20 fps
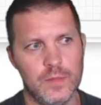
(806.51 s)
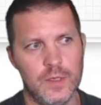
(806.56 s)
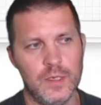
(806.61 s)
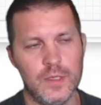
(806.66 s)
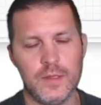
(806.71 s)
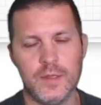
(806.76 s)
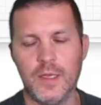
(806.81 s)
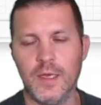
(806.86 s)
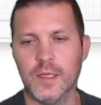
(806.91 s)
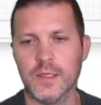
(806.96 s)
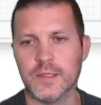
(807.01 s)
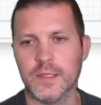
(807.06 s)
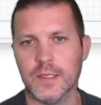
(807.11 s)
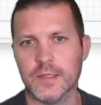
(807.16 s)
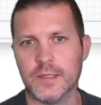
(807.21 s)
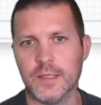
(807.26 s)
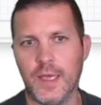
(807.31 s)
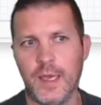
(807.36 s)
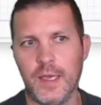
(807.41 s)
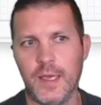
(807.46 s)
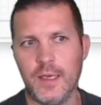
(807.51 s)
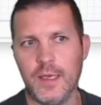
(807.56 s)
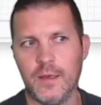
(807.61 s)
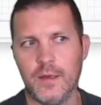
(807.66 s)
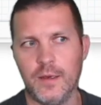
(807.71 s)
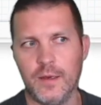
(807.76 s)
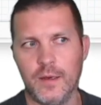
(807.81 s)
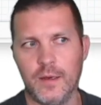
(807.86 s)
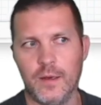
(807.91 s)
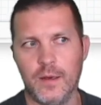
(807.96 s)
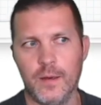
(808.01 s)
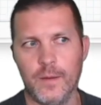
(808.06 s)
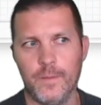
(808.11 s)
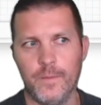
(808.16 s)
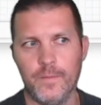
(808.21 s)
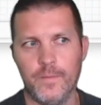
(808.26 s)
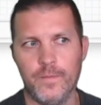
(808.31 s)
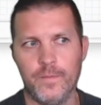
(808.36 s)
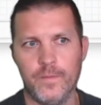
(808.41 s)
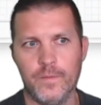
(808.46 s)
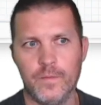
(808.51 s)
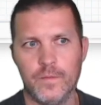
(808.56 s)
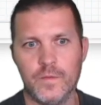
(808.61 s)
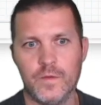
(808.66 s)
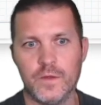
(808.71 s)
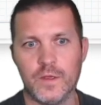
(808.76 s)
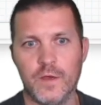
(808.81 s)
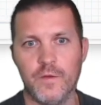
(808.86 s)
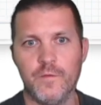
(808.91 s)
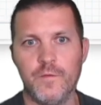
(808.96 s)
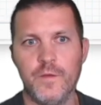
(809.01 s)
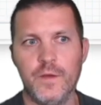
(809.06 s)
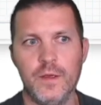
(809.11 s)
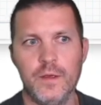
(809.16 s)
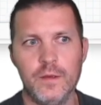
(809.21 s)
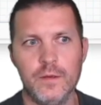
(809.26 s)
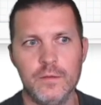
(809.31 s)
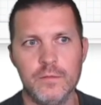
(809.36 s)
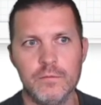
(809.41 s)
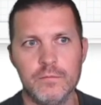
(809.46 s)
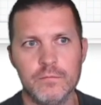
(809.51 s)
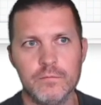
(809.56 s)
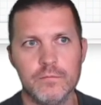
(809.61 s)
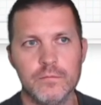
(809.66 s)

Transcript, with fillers: It tells us, hey, um, something